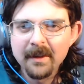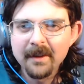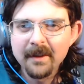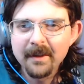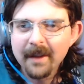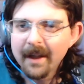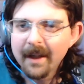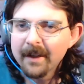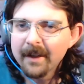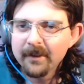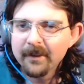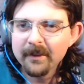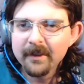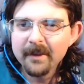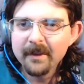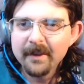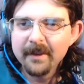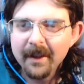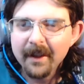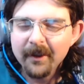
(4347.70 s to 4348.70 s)
I don't
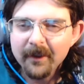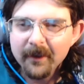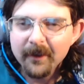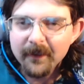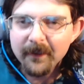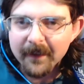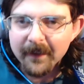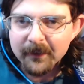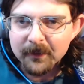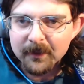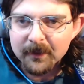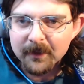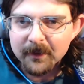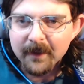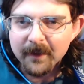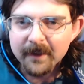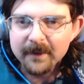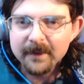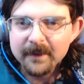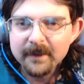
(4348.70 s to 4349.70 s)
know that that's really
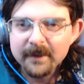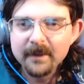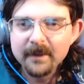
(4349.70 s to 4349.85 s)
right.